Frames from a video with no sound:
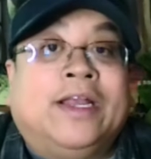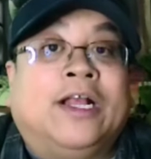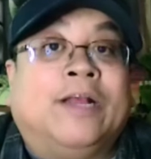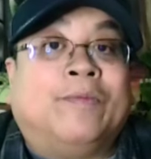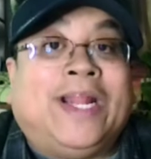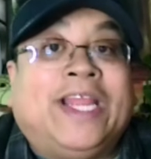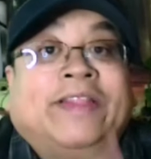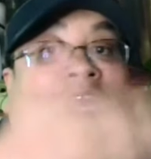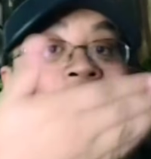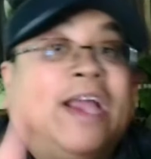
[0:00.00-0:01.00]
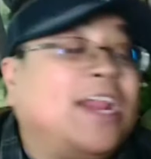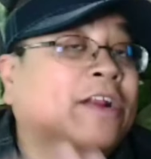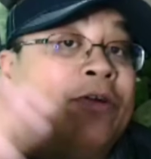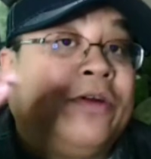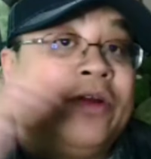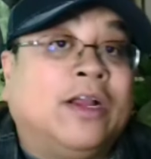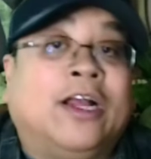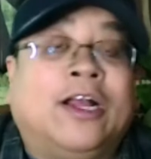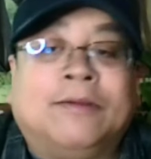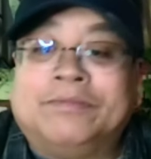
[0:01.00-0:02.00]
um, waiting in that diner,
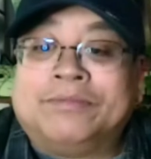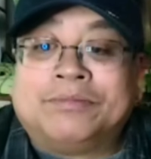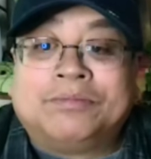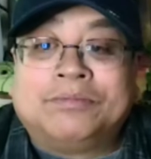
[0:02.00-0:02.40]
um,